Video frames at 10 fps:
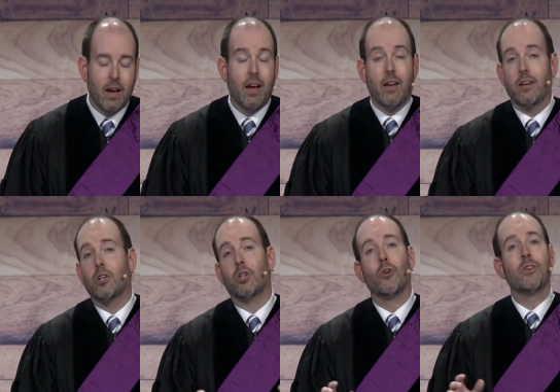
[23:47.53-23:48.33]

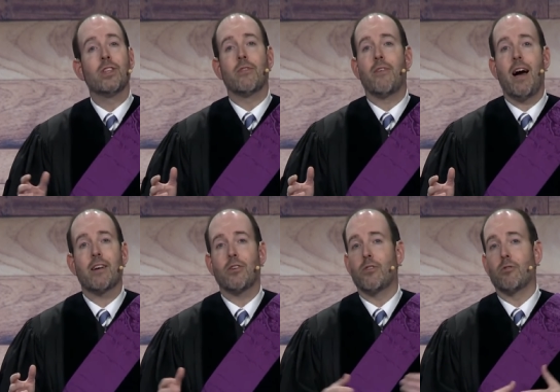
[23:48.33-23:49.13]
including the
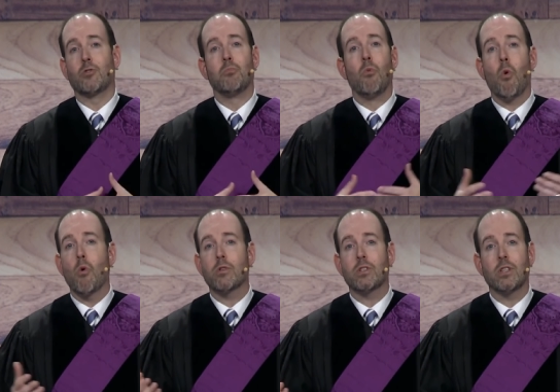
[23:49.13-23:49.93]
fact that there's
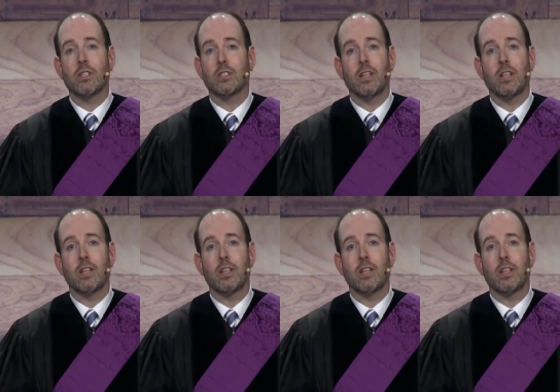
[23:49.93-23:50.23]
more to this